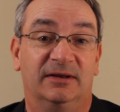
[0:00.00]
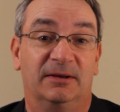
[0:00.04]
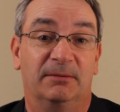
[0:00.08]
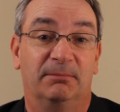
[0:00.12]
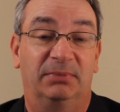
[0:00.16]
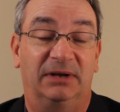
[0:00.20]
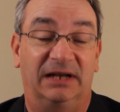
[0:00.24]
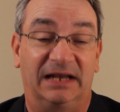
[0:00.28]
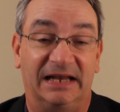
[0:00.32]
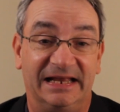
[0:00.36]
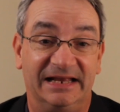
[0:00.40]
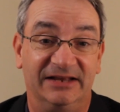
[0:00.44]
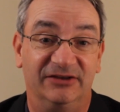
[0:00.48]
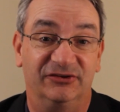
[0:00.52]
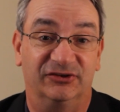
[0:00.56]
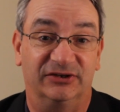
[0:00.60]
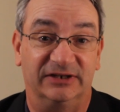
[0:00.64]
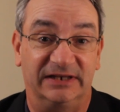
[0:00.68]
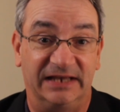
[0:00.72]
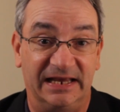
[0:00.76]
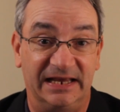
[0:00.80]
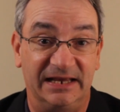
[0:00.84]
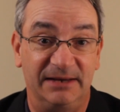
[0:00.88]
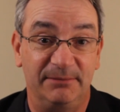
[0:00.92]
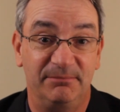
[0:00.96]
play the
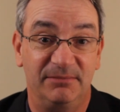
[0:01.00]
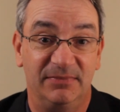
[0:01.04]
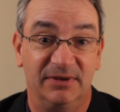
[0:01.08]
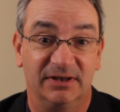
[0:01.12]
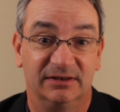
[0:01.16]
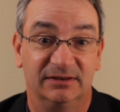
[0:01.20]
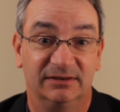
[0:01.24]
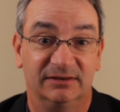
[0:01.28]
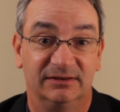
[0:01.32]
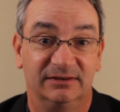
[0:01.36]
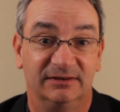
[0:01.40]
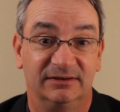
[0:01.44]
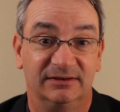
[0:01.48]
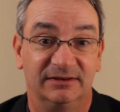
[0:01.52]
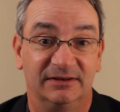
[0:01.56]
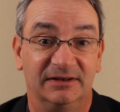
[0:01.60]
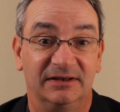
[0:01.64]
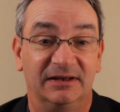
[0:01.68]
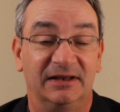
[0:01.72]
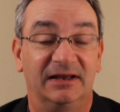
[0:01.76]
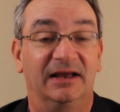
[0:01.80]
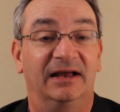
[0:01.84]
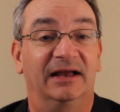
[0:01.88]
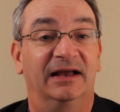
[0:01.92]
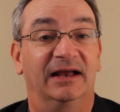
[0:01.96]
game
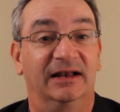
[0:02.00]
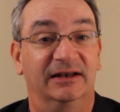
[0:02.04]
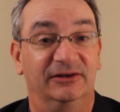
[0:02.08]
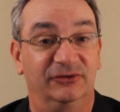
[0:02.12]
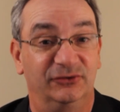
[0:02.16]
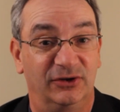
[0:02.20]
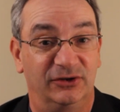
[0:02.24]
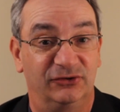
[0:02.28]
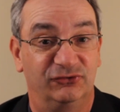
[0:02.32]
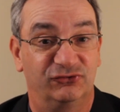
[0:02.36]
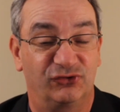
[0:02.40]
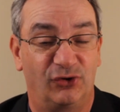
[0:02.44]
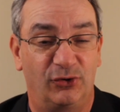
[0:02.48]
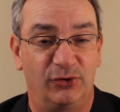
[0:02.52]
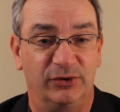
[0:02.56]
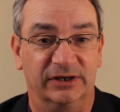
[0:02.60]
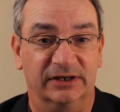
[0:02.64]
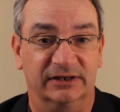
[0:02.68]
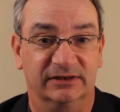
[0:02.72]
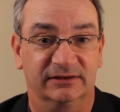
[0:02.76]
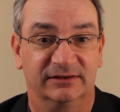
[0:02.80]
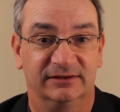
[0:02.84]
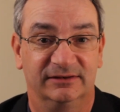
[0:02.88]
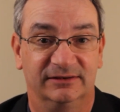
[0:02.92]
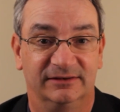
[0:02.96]
and you enjoy
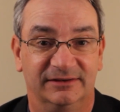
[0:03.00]
it.